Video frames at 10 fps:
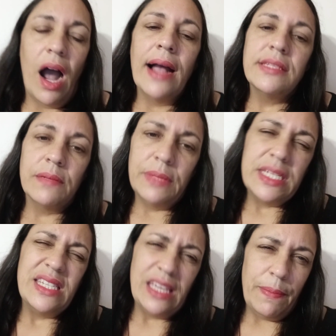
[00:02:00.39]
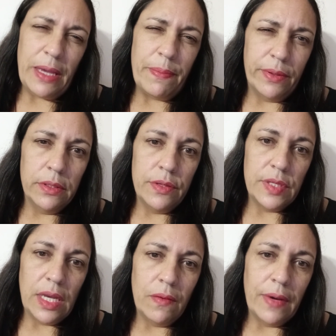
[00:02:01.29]
awesome to see people
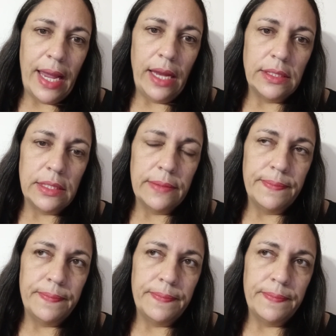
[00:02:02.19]
losing weight.